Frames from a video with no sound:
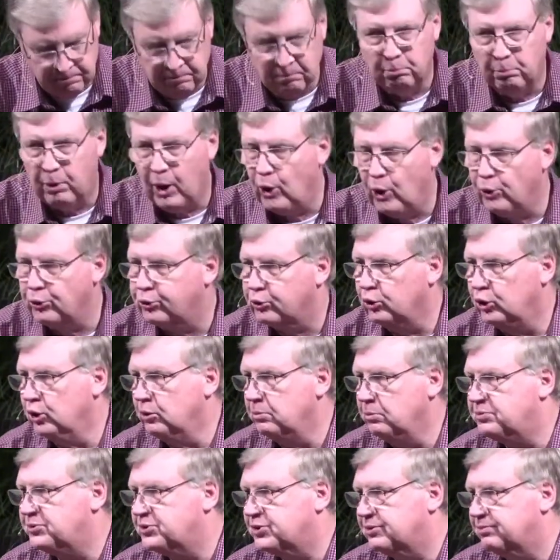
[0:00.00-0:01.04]
Both
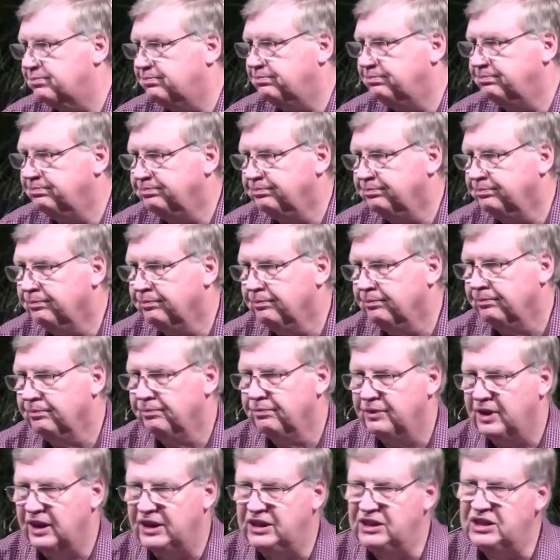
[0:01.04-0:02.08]
groups,
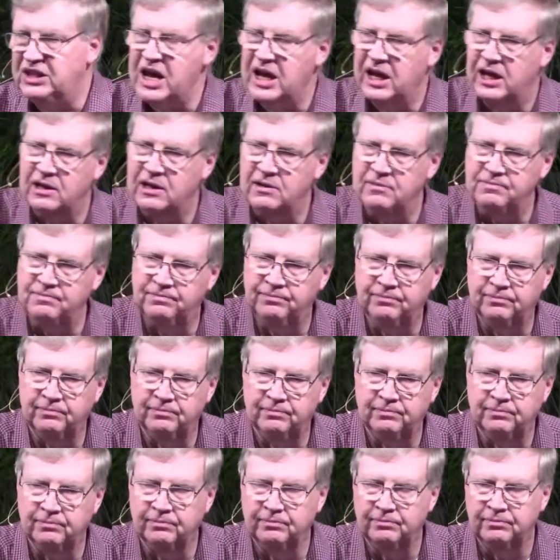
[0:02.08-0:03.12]
the 10
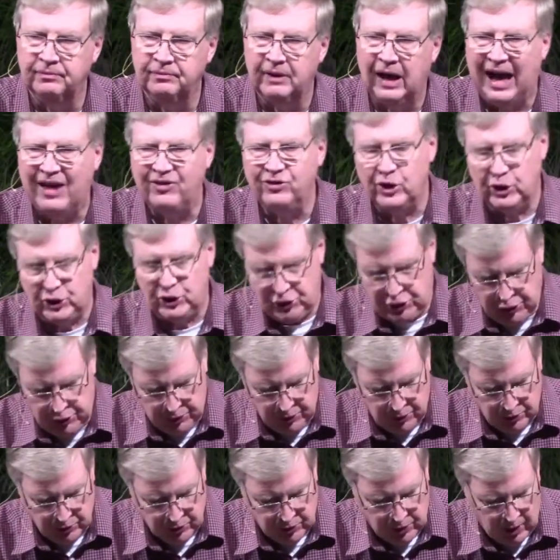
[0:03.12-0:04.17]
and the
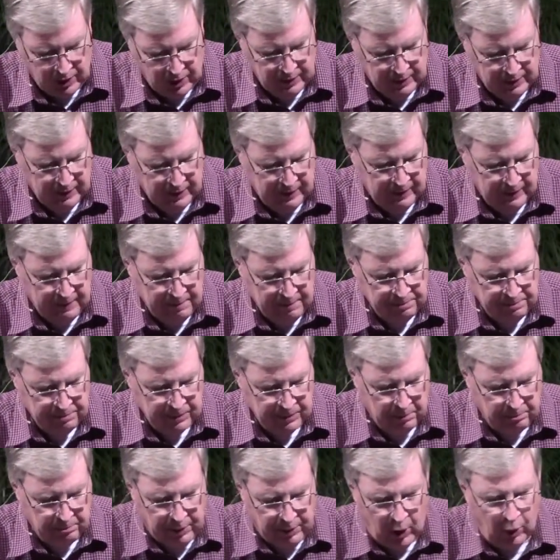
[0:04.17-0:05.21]
2,
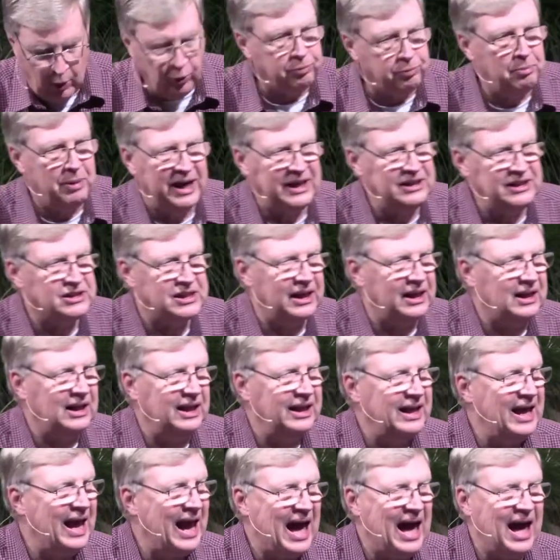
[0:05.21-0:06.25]
both basically
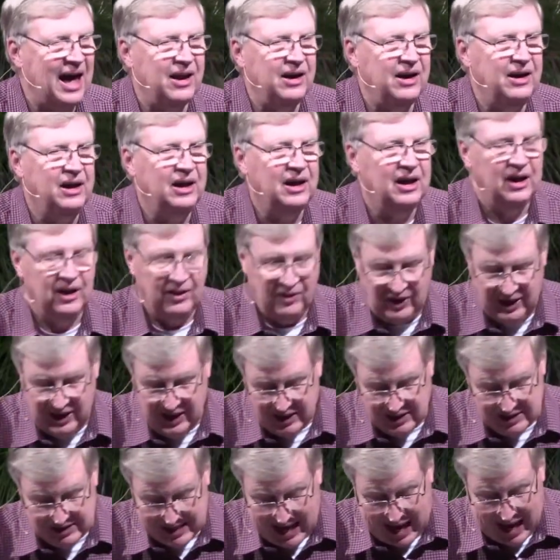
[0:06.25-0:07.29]
had the
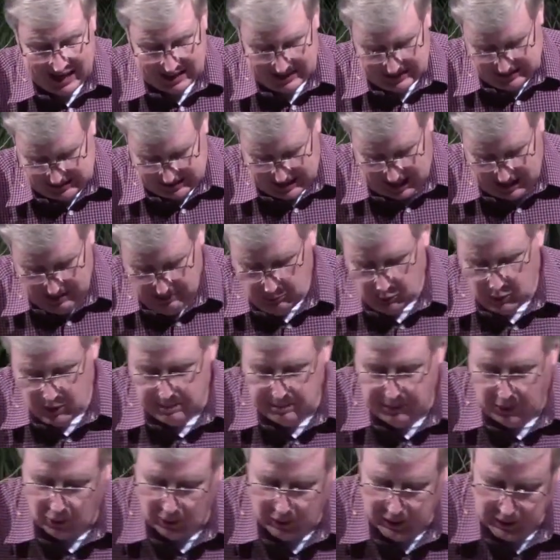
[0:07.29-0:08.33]
exact same
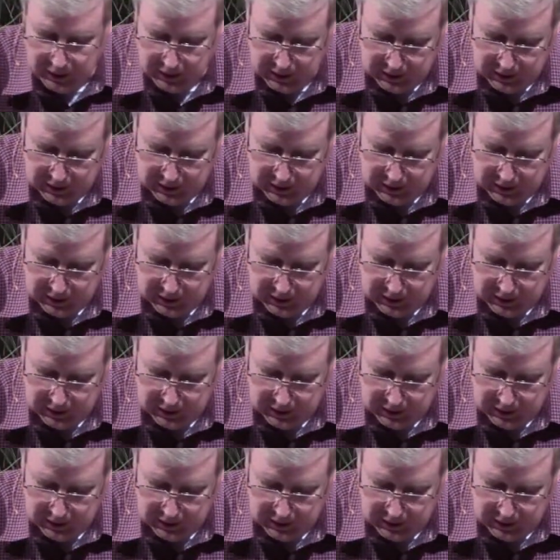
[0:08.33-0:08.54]
report.